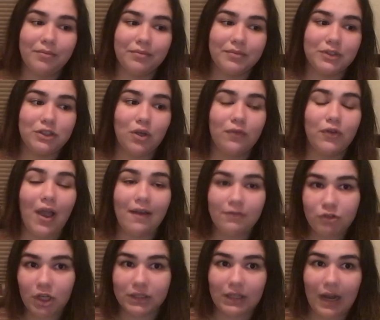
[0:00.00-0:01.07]
So if you
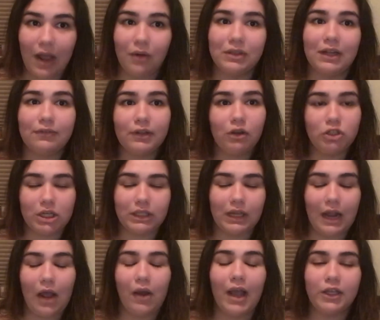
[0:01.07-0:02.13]
haven't checked that out, definitely go check that
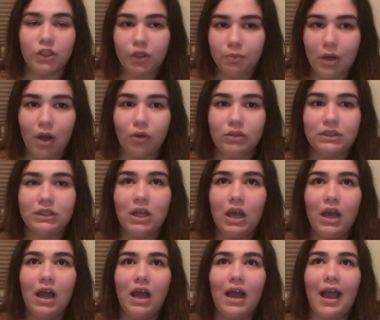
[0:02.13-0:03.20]
out. I do post
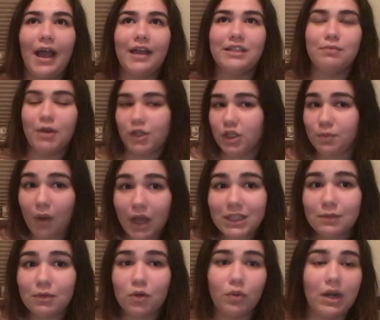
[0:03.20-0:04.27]
as much as
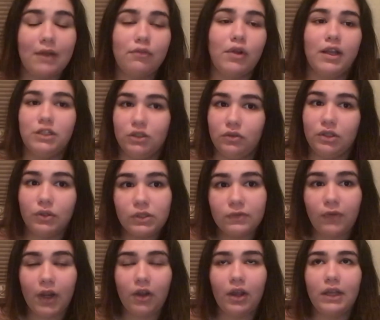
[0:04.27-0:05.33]
possible whenever I do use
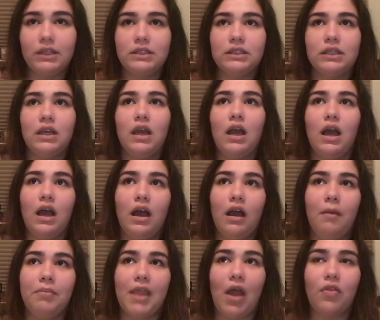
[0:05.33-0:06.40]
fragrance.
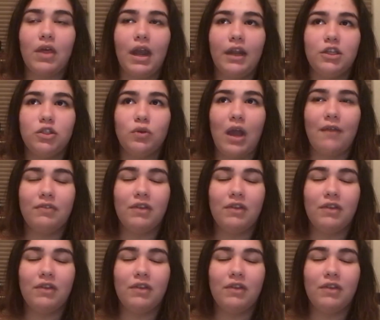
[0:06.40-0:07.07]
Now that I do have